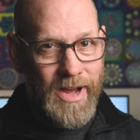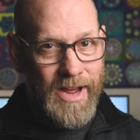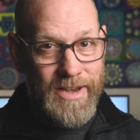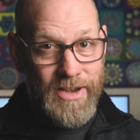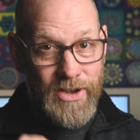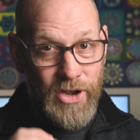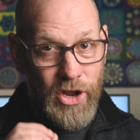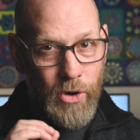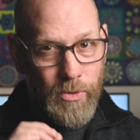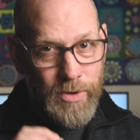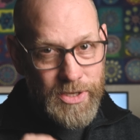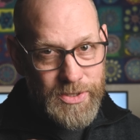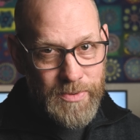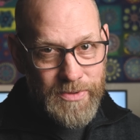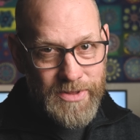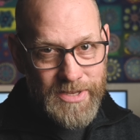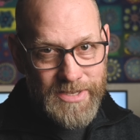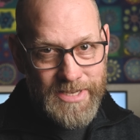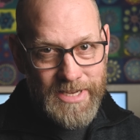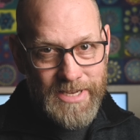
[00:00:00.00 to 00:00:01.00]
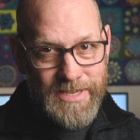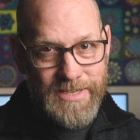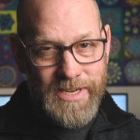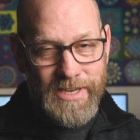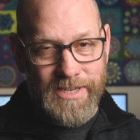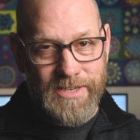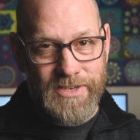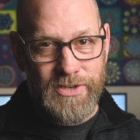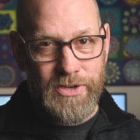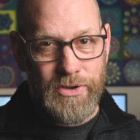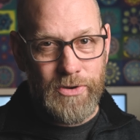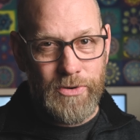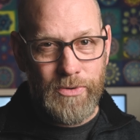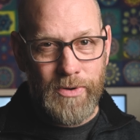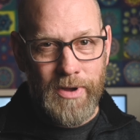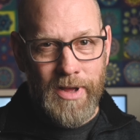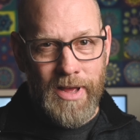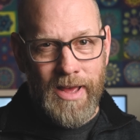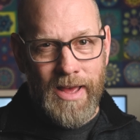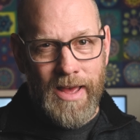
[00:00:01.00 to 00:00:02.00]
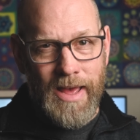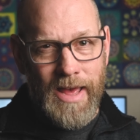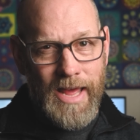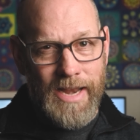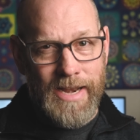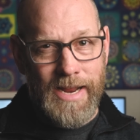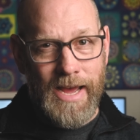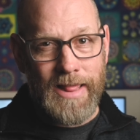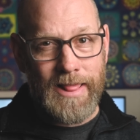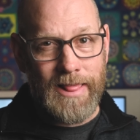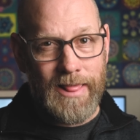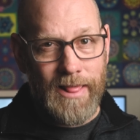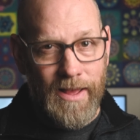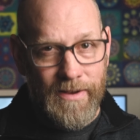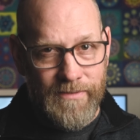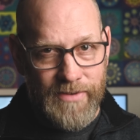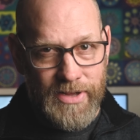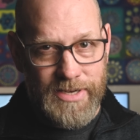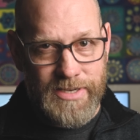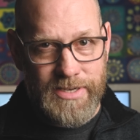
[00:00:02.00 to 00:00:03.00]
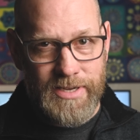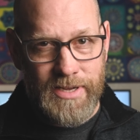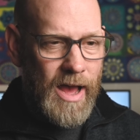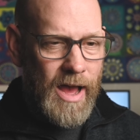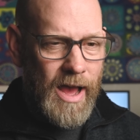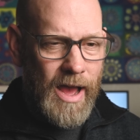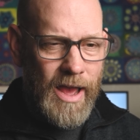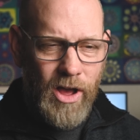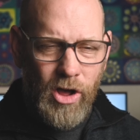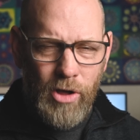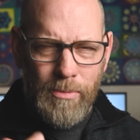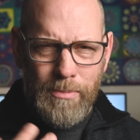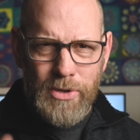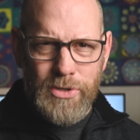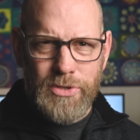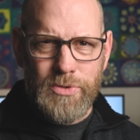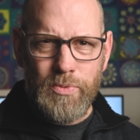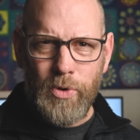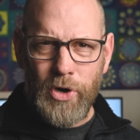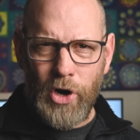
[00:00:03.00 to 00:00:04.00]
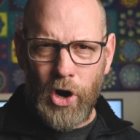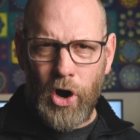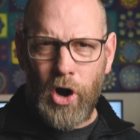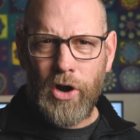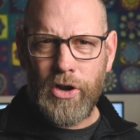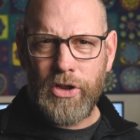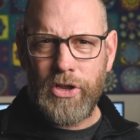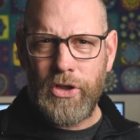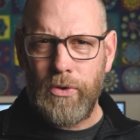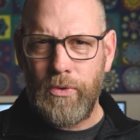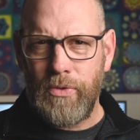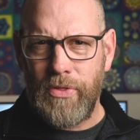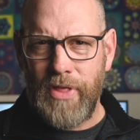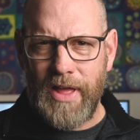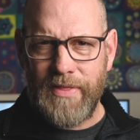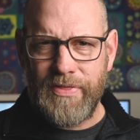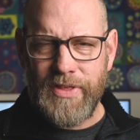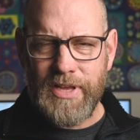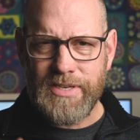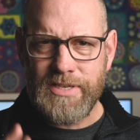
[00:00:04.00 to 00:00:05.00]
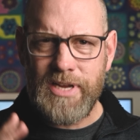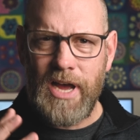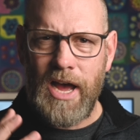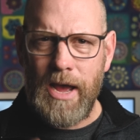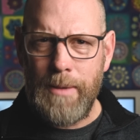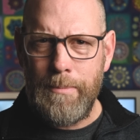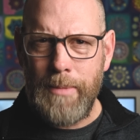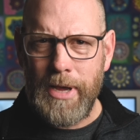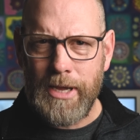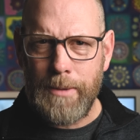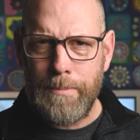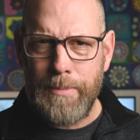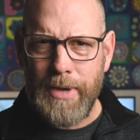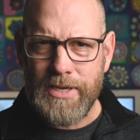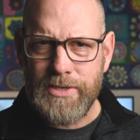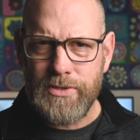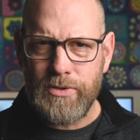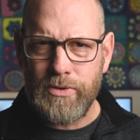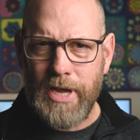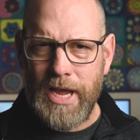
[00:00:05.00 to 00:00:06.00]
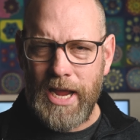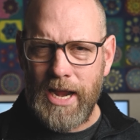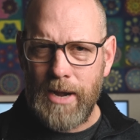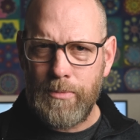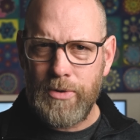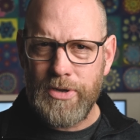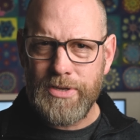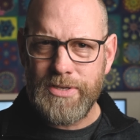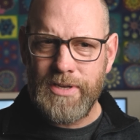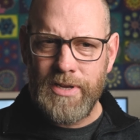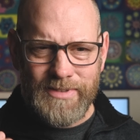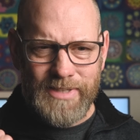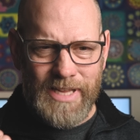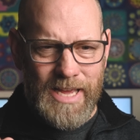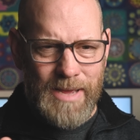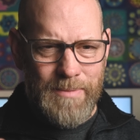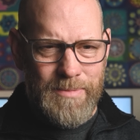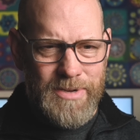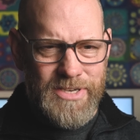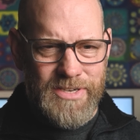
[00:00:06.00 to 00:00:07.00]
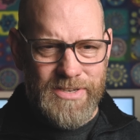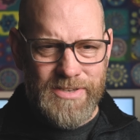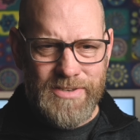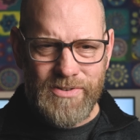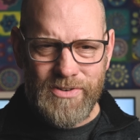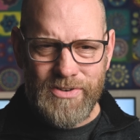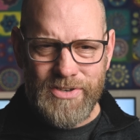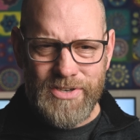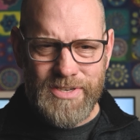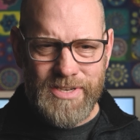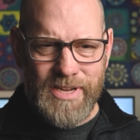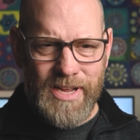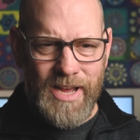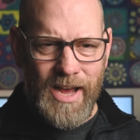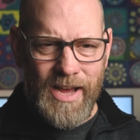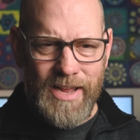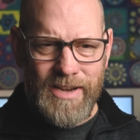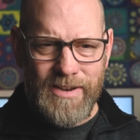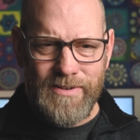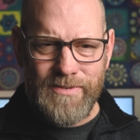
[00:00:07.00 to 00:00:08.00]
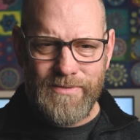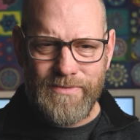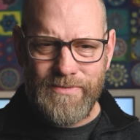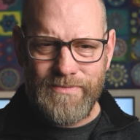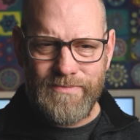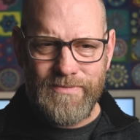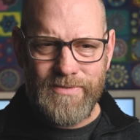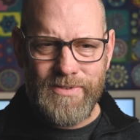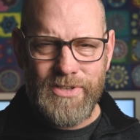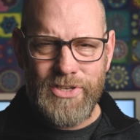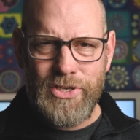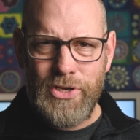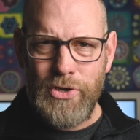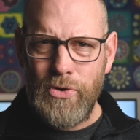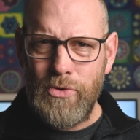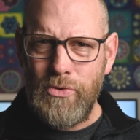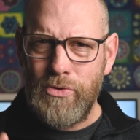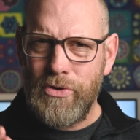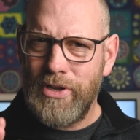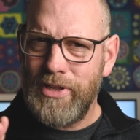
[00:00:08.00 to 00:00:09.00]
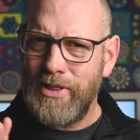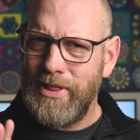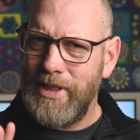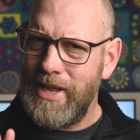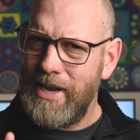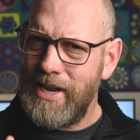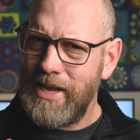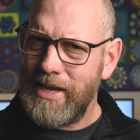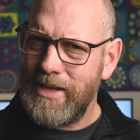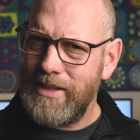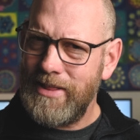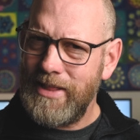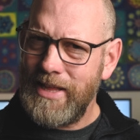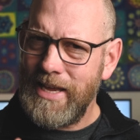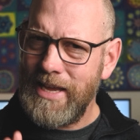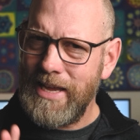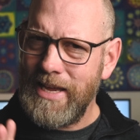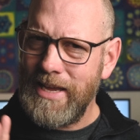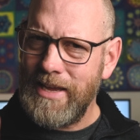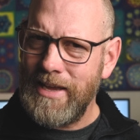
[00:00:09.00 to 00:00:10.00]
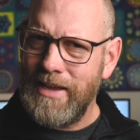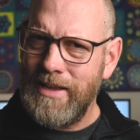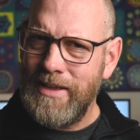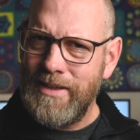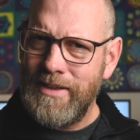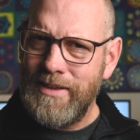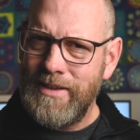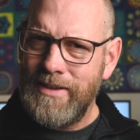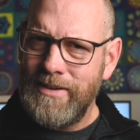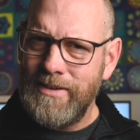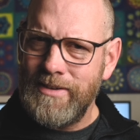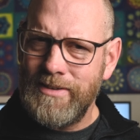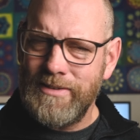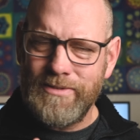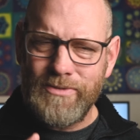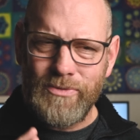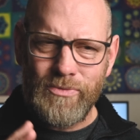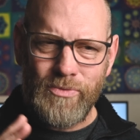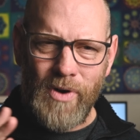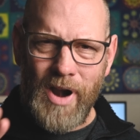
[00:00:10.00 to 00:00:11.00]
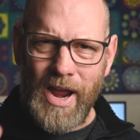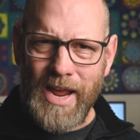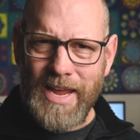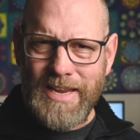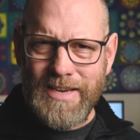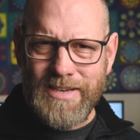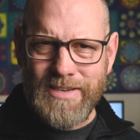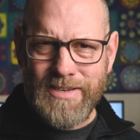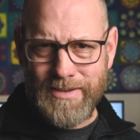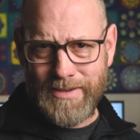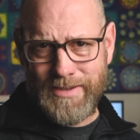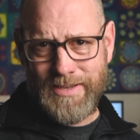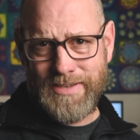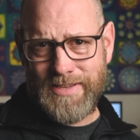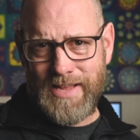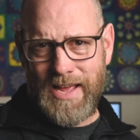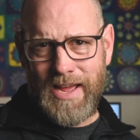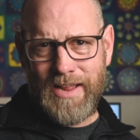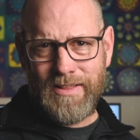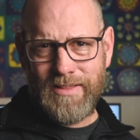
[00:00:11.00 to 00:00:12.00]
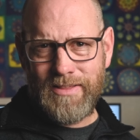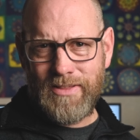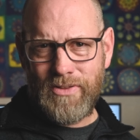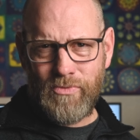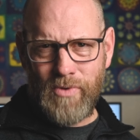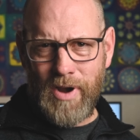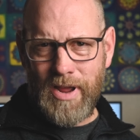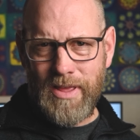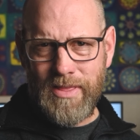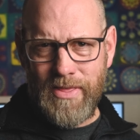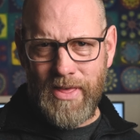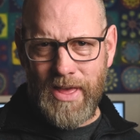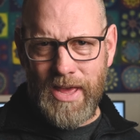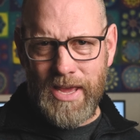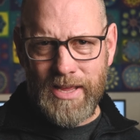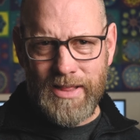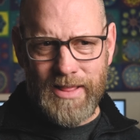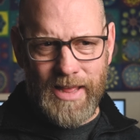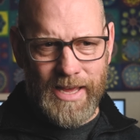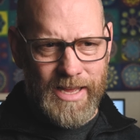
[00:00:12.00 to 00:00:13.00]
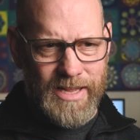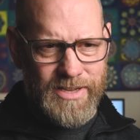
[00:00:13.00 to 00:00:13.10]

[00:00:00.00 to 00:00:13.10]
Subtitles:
I know it's with the Z6II and I love it. I almost would argue that these high megapixel cameras, the images are just kind of too clinically right? Is that the right thing? Like